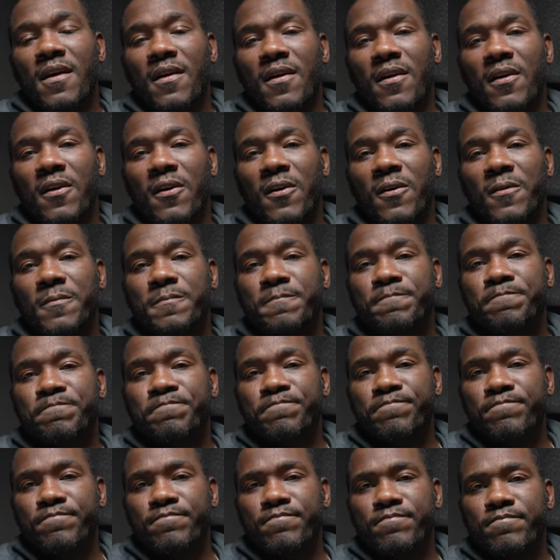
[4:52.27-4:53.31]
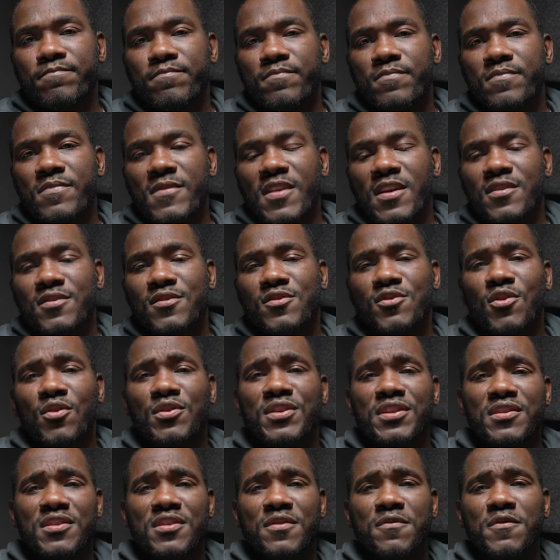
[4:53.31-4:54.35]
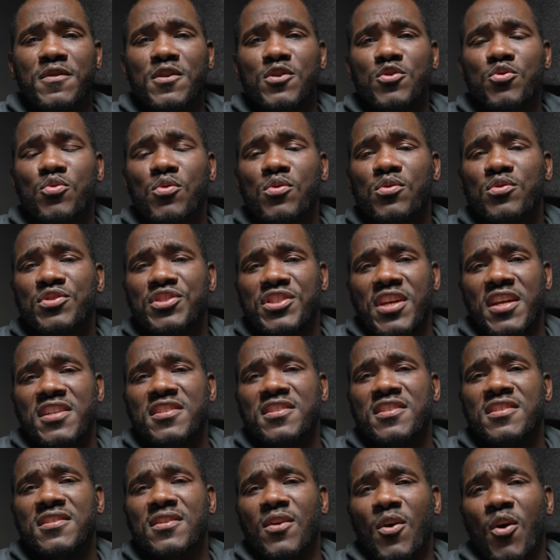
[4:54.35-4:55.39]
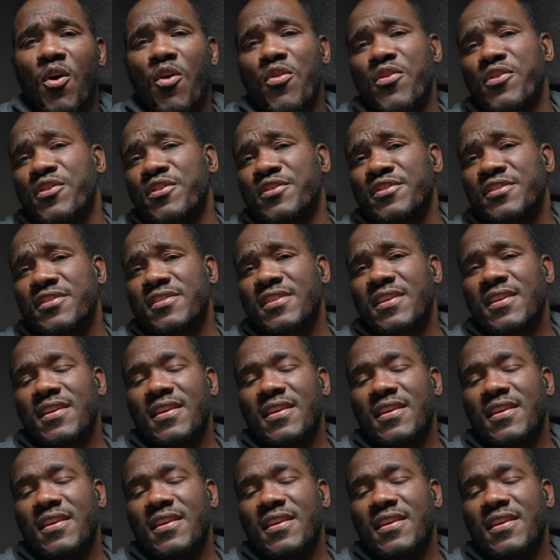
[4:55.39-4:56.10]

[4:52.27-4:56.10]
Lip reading: some individual chasing others,